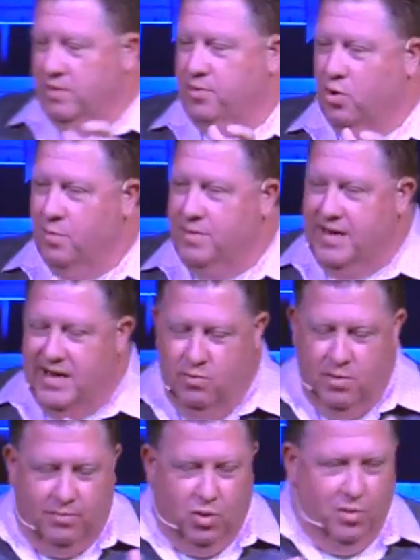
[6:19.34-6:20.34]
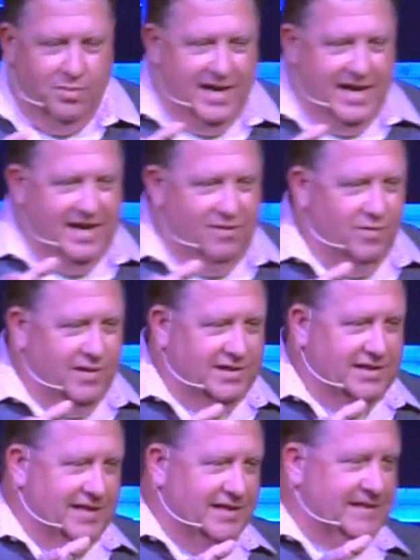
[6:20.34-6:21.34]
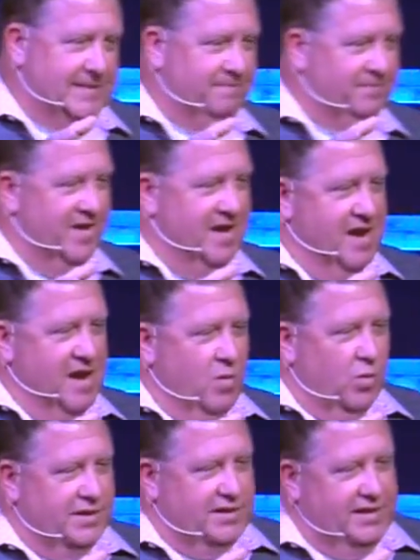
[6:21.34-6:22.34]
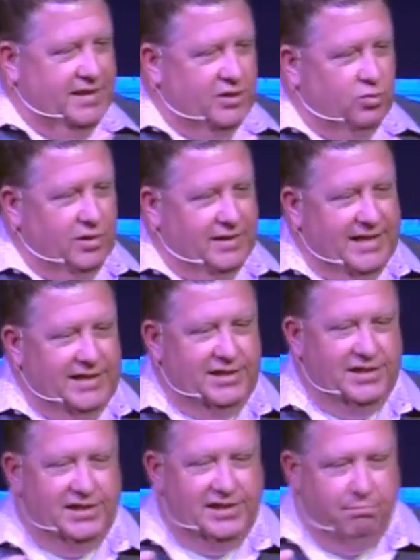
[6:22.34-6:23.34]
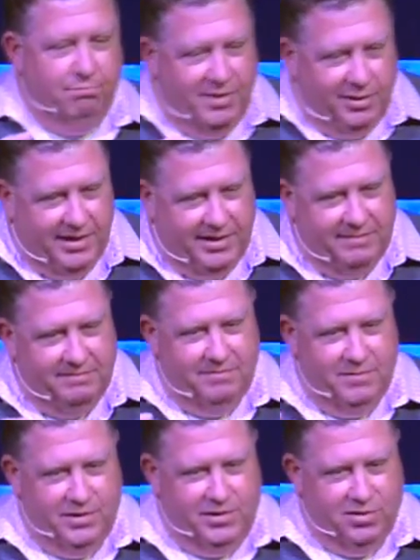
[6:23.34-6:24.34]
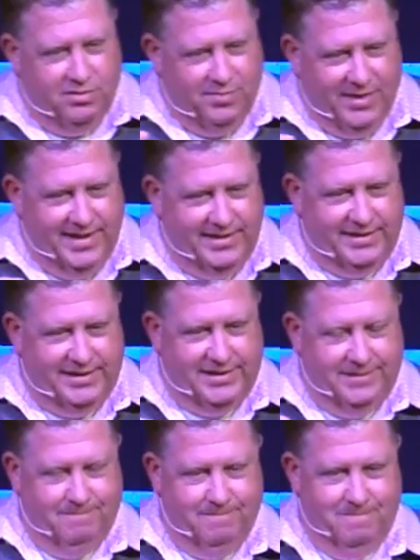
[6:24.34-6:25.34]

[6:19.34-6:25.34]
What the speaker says: pull me in. What pulled me in was this relationship building that took place,